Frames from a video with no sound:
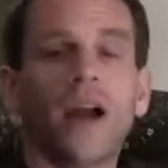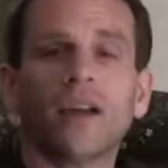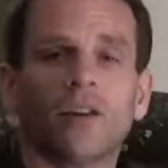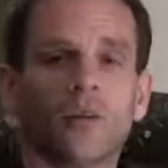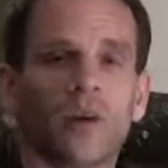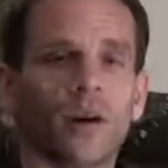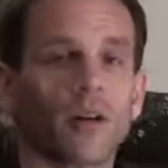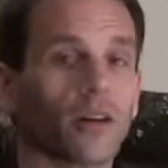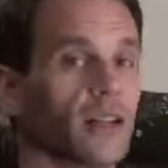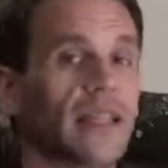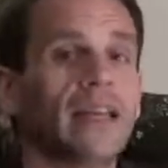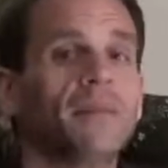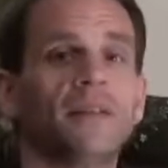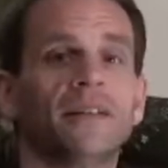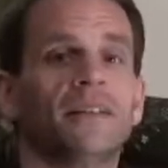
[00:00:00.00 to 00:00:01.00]
my career
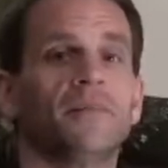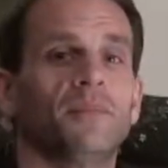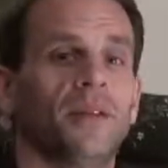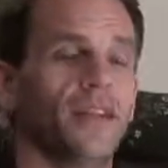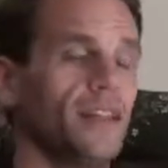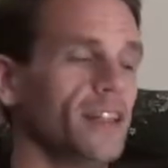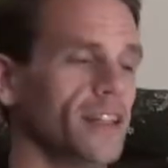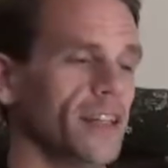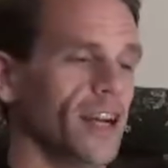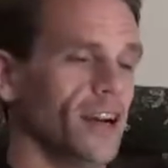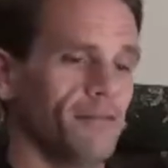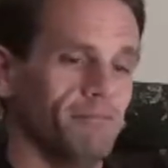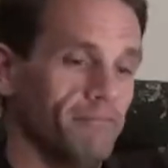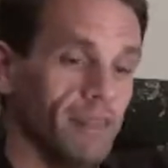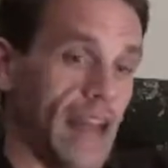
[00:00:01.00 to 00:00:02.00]
claiming to be
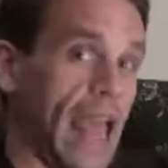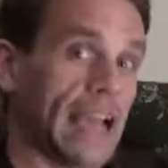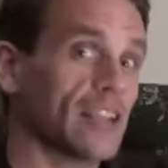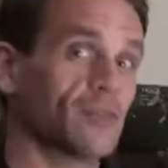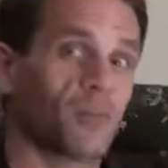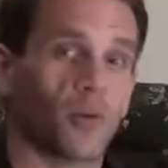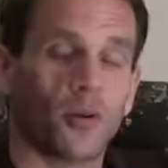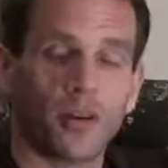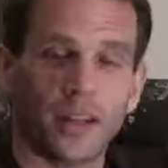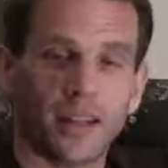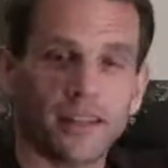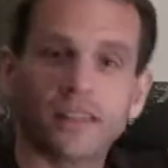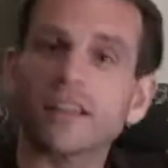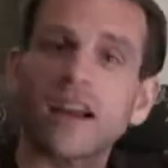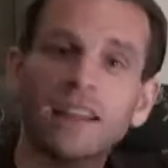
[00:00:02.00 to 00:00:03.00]
an expert
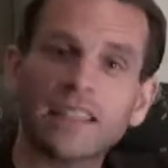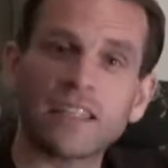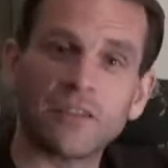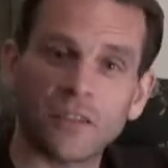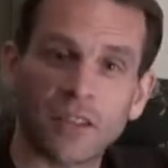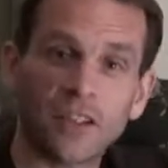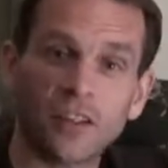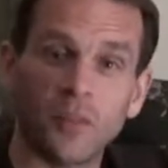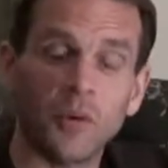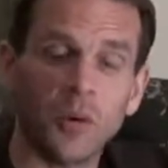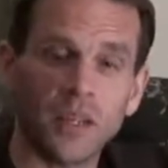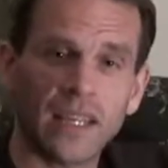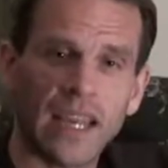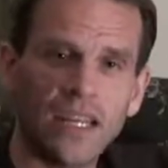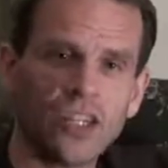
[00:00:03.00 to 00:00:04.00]
in scientific
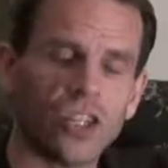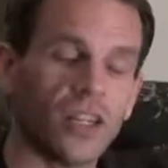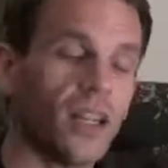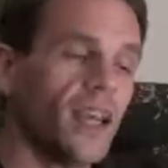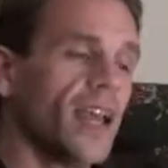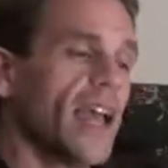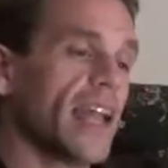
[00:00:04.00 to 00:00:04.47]
communication.